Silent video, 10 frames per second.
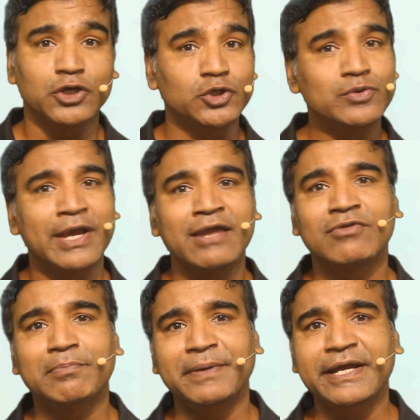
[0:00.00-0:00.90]
you can
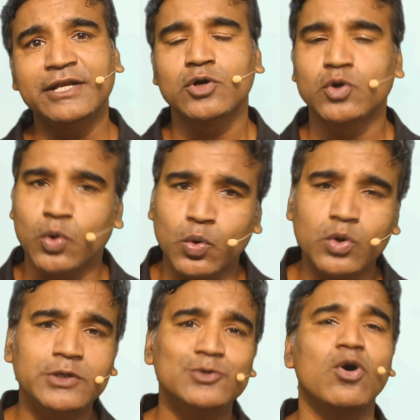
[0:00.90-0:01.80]
repeat
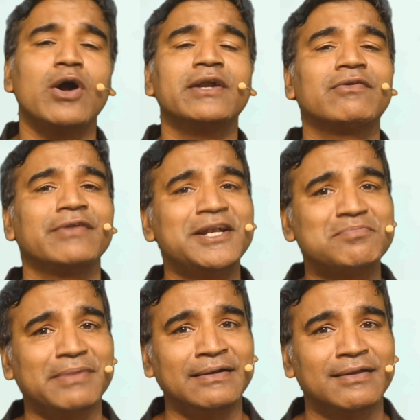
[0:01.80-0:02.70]
cold to hot
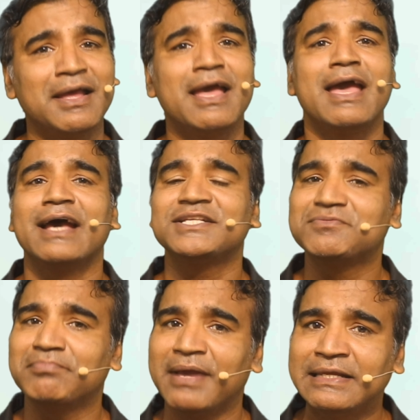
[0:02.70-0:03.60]
treatment as
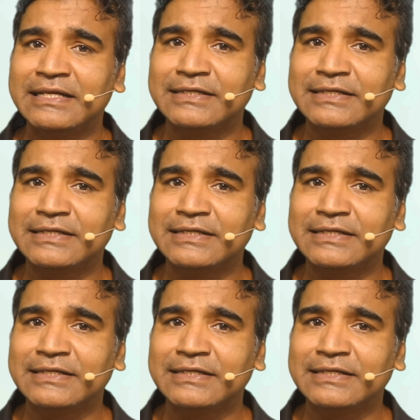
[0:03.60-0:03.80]
many